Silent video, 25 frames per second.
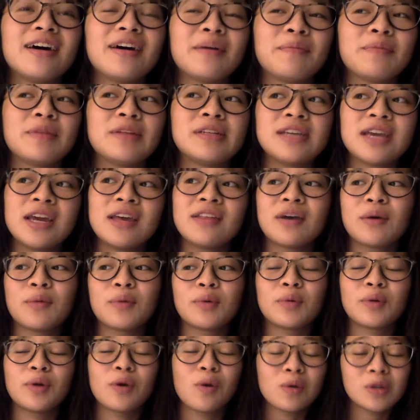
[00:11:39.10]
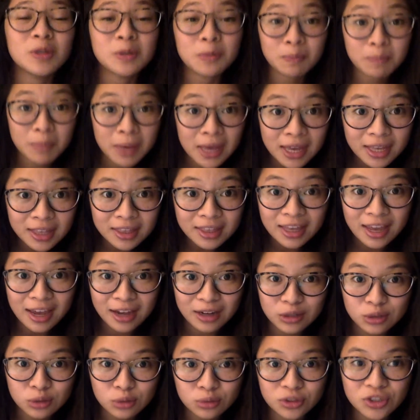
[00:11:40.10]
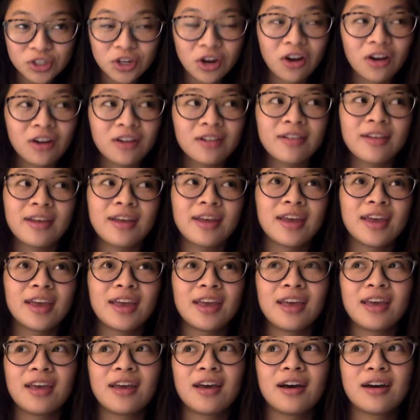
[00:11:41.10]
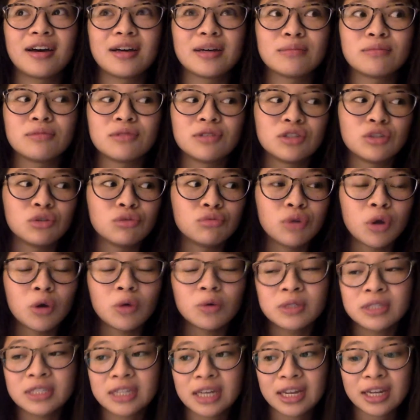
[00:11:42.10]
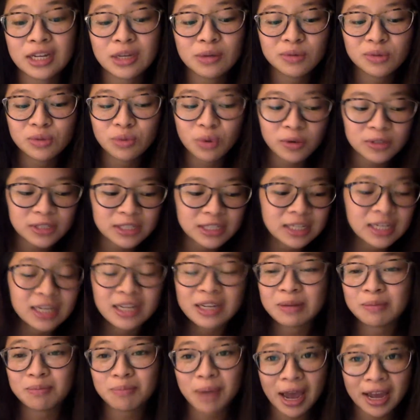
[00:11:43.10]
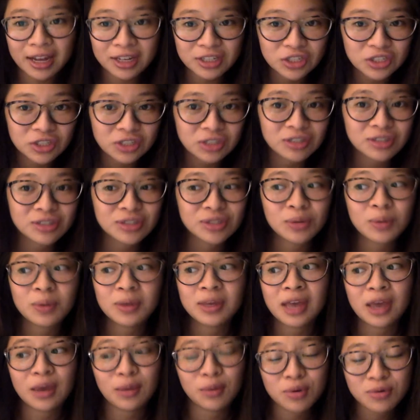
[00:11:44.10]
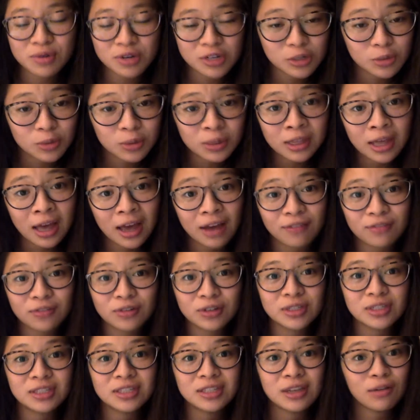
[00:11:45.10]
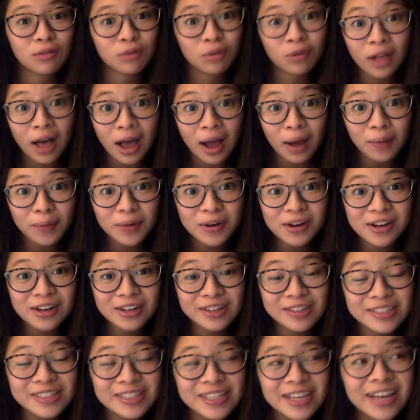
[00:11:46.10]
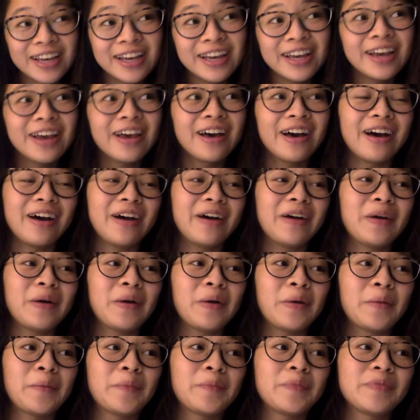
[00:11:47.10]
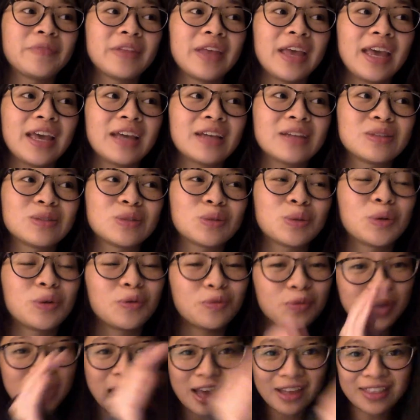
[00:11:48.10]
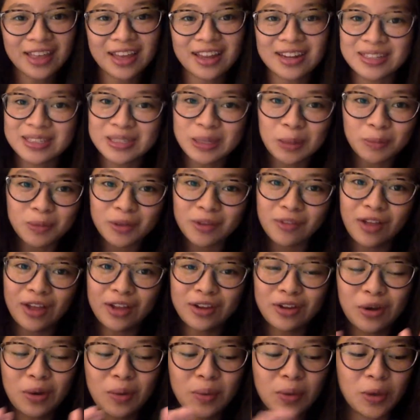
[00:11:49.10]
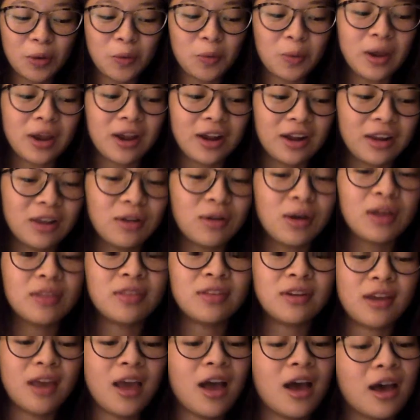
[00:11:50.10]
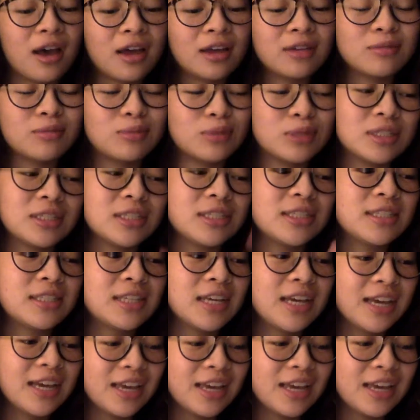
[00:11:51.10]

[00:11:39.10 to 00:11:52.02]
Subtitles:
the day that we were going to make the actual chocolate, to roast it, and he was roasting it in batches. So again, we were doing that for several hours, and sort of we had that assembly line going where, you know, Adrian was